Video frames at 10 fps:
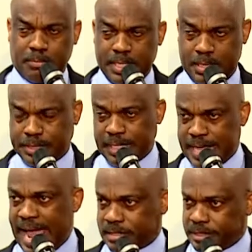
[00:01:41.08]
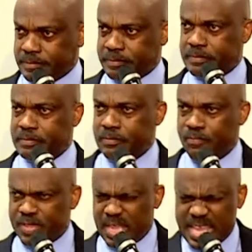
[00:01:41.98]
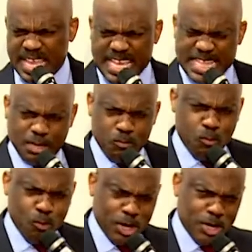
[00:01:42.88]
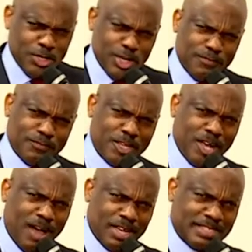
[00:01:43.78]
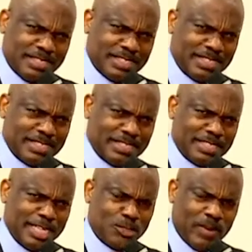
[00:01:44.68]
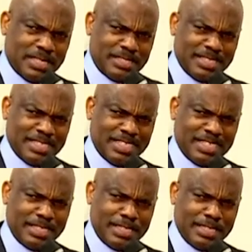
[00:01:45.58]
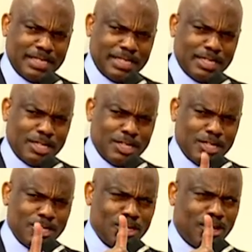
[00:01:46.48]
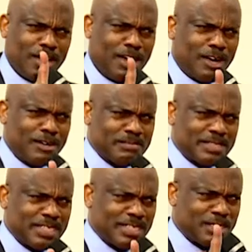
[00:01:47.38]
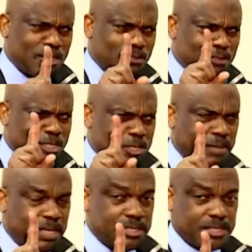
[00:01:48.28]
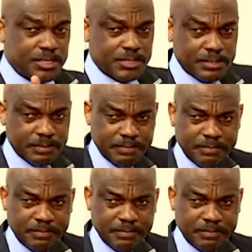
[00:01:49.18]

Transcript: commit this and that. The word of God is what? Your armed response.